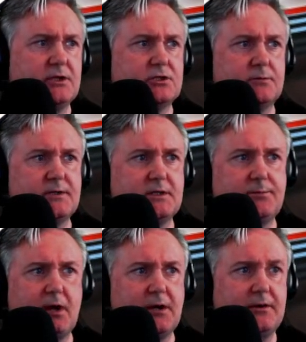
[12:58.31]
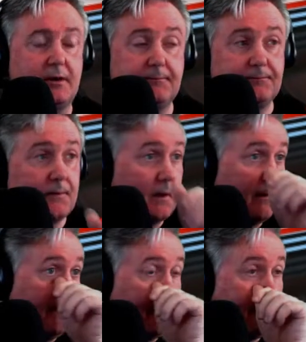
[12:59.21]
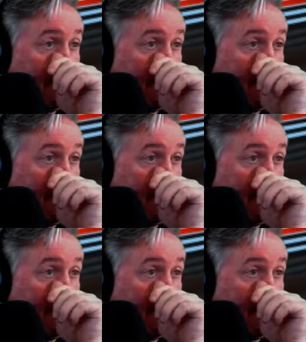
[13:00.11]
Something to ponder. All right.